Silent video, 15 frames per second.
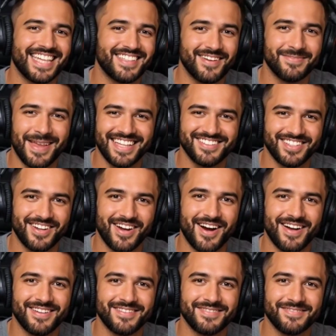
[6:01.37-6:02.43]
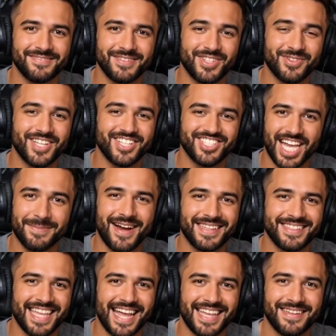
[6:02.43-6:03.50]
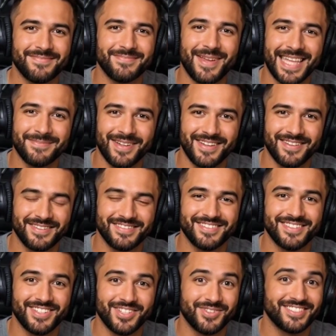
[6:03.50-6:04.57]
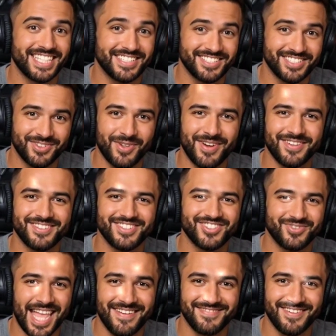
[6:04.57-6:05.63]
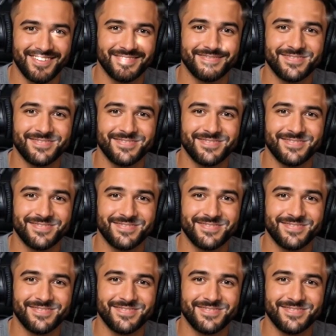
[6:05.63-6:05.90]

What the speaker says: other MasterCard. You can shop online, pay bills, use it in stores, travel,